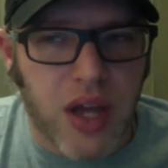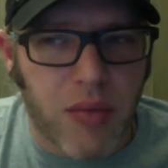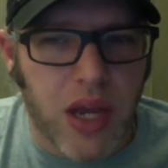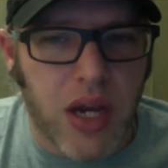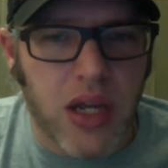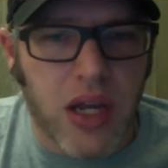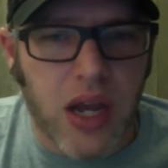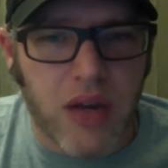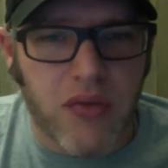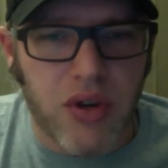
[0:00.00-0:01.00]
getting
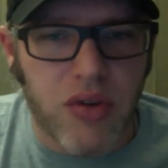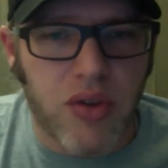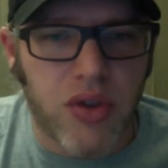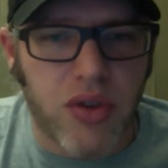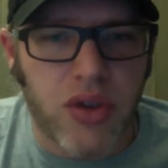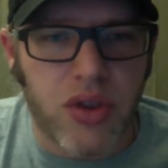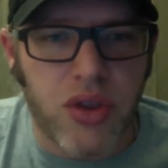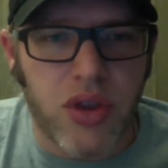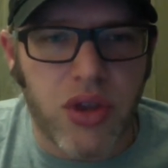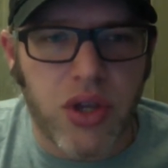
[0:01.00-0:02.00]
kind of
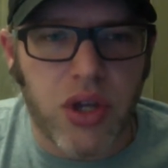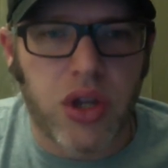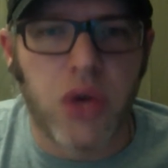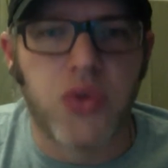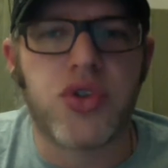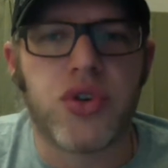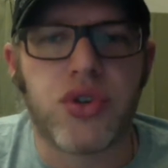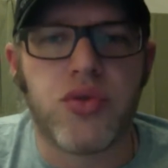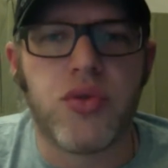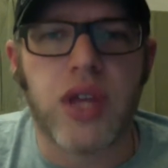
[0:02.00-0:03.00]
closer
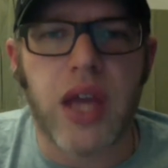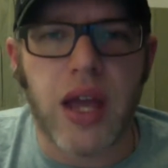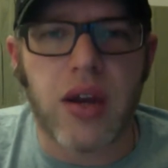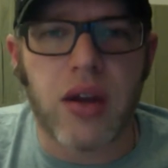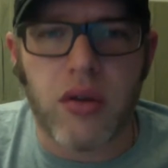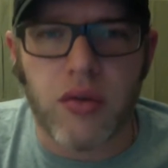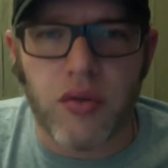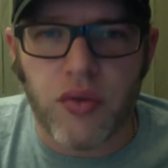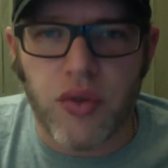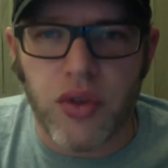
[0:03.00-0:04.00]
to the end
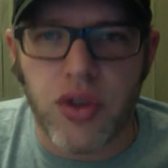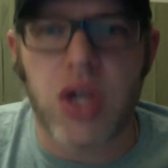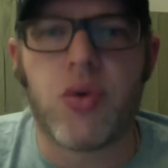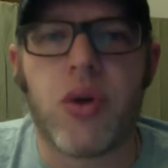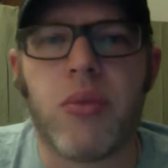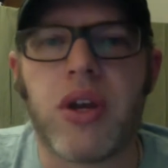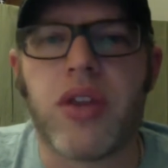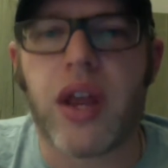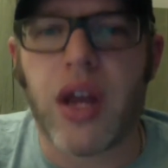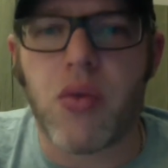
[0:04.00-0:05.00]
of the equipment
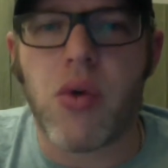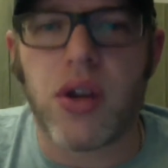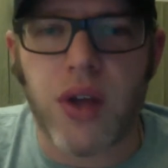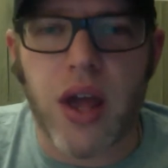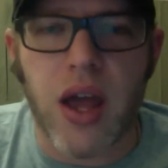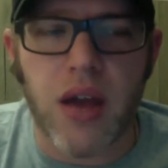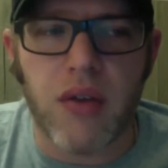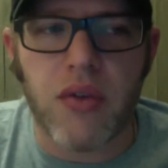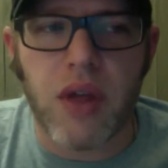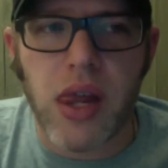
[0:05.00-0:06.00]
that I want to have.
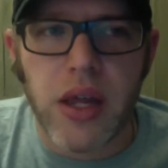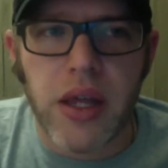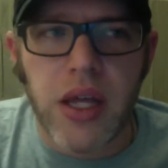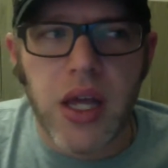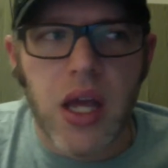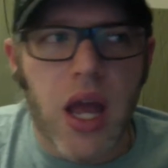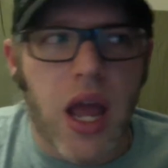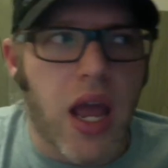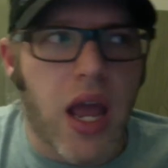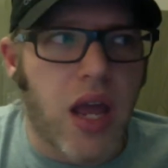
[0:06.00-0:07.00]

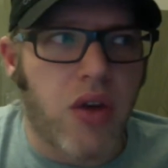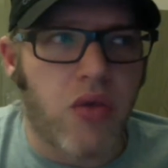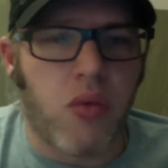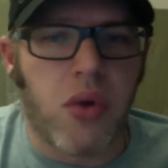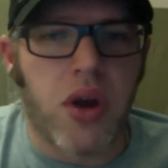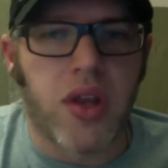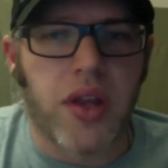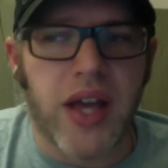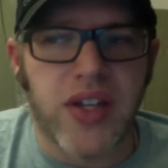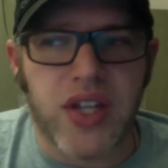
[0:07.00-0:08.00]
And one of the
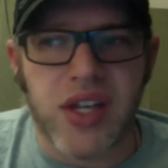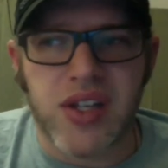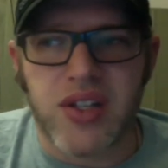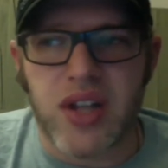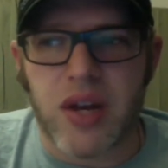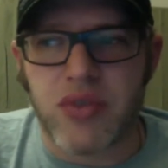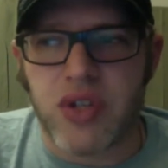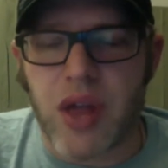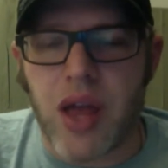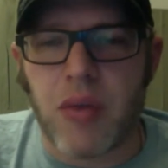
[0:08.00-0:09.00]
last things that I'm still hemming